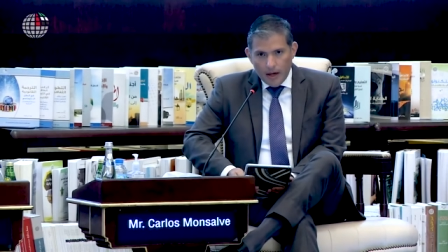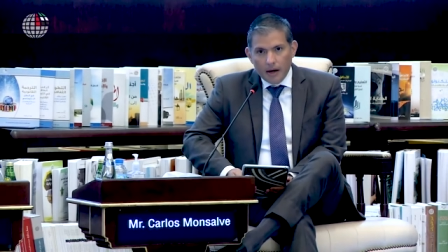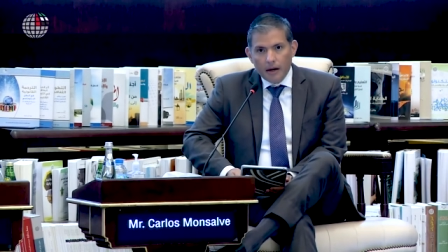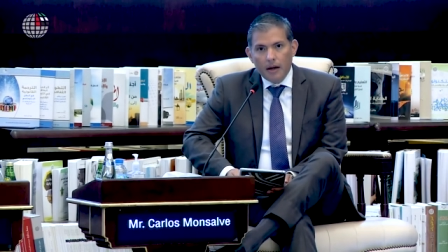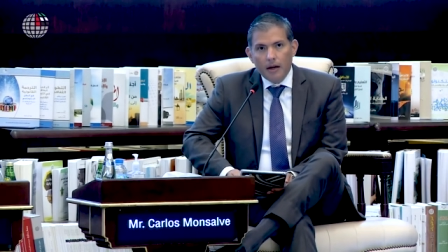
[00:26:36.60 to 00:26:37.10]

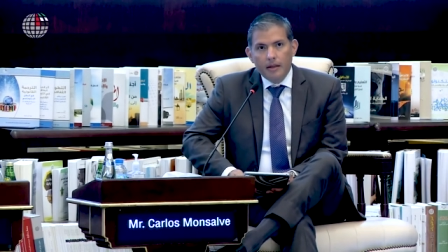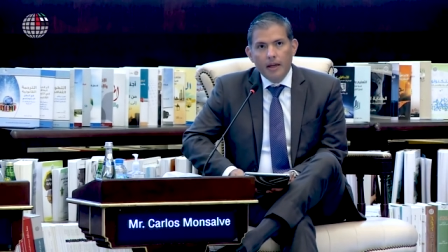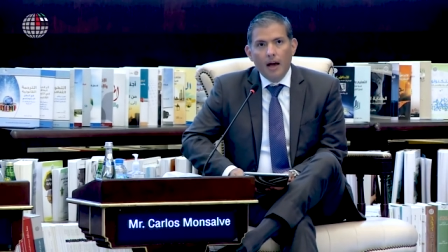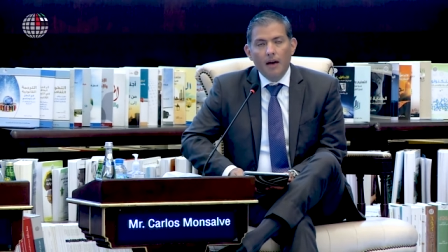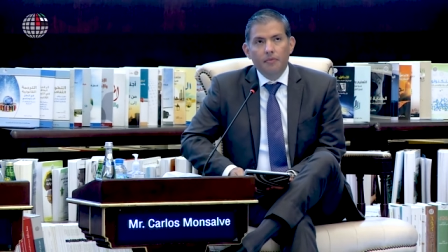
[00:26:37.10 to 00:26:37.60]
are, they
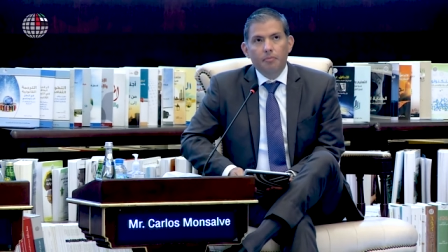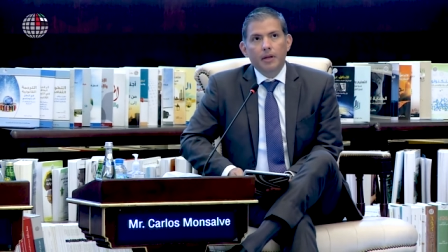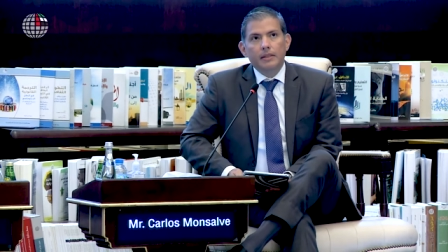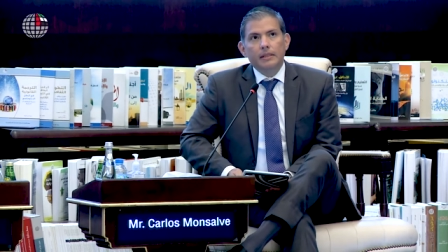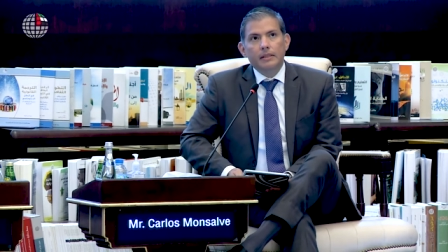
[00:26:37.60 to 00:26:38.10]
have
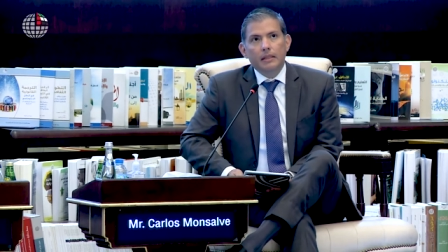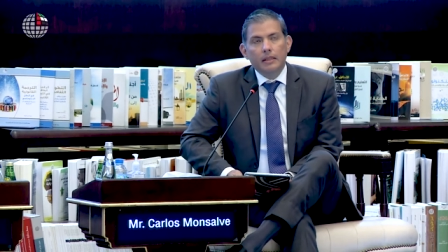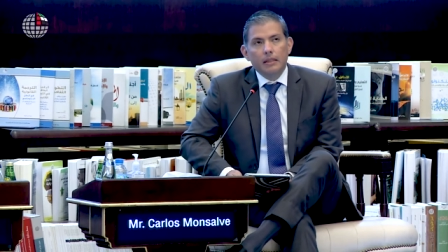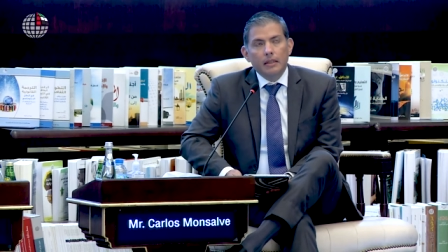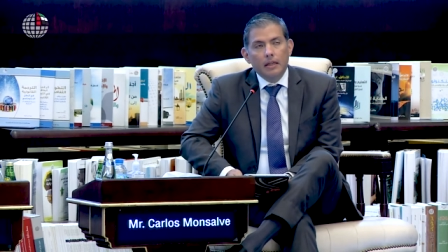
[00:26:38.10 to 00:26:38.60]
present
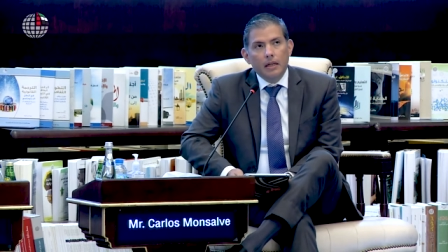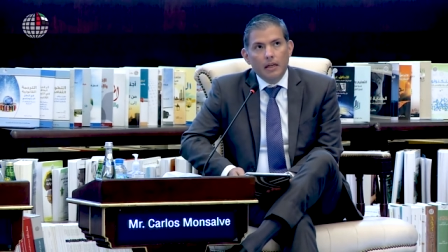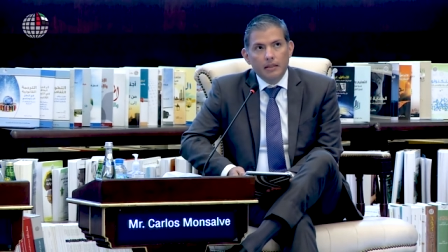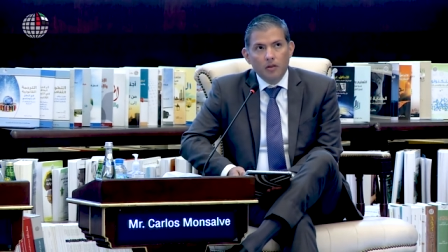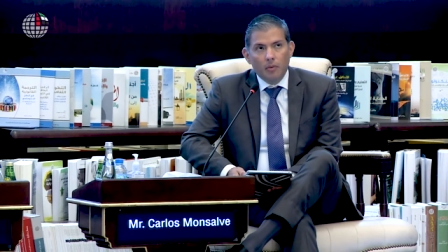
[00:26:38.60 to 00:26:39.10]
in uh,
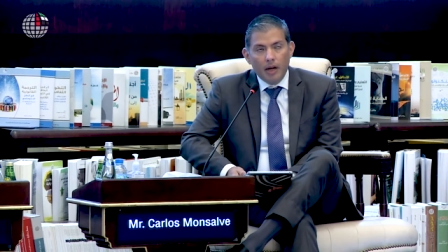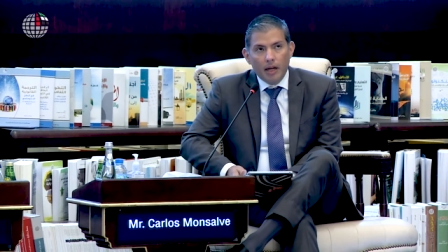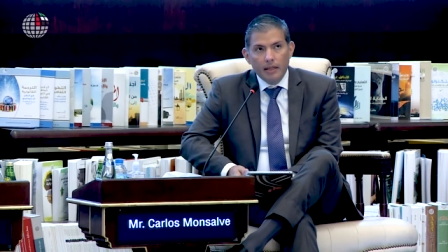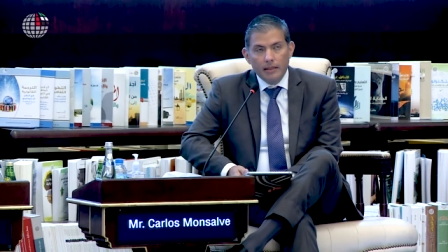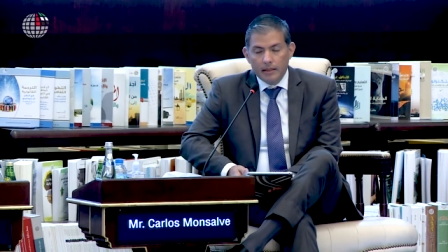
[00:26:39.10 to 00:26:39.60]
Latin
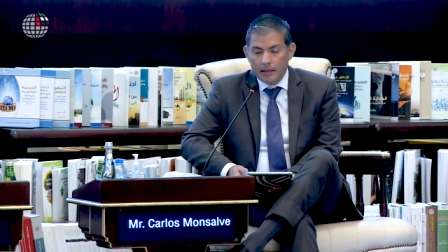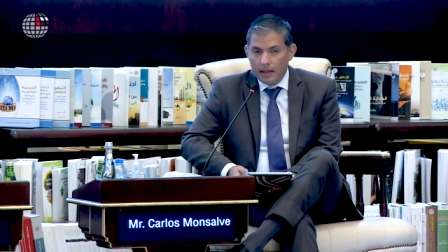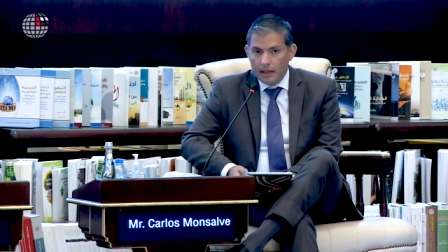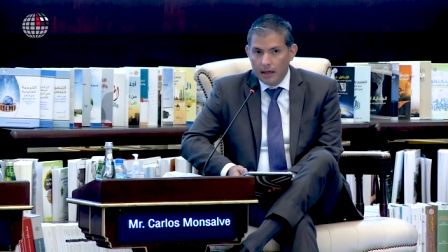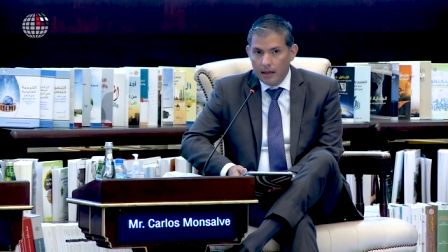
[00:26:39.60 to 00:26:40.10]
America since
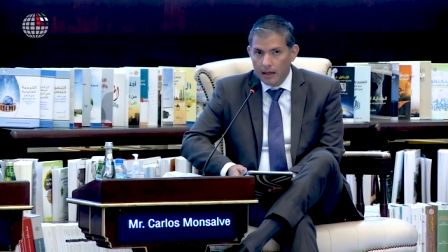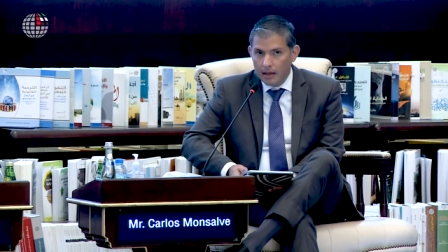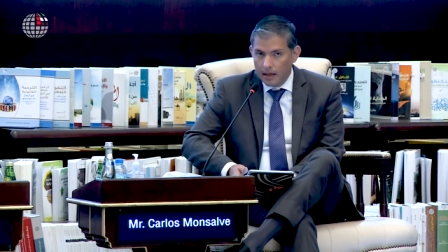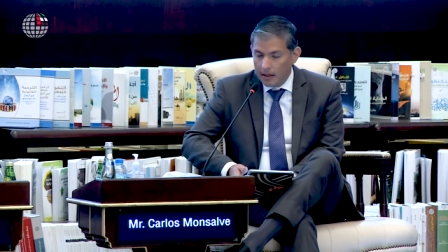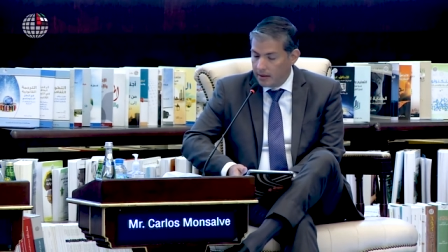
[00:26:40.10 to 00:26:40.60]
the
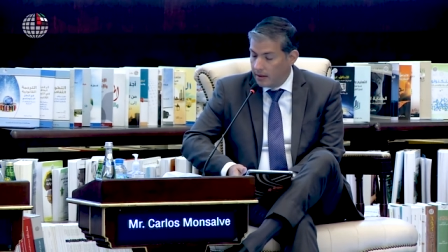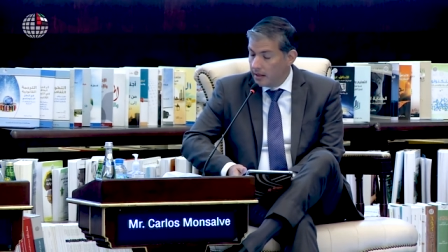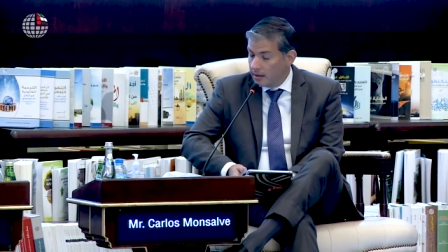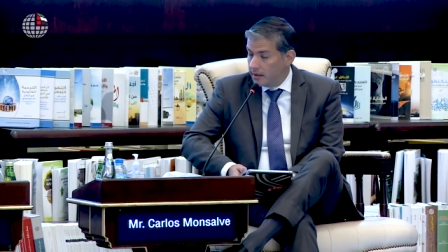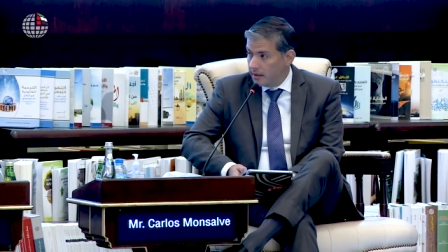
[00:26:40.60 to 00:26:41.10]

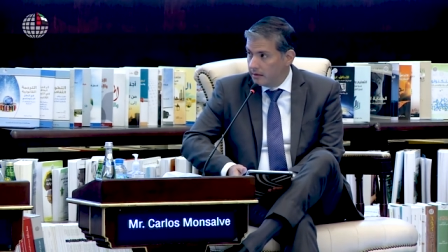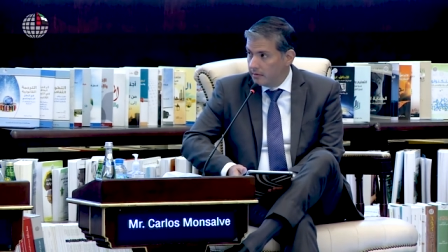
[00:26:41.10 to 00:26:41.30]
1980s,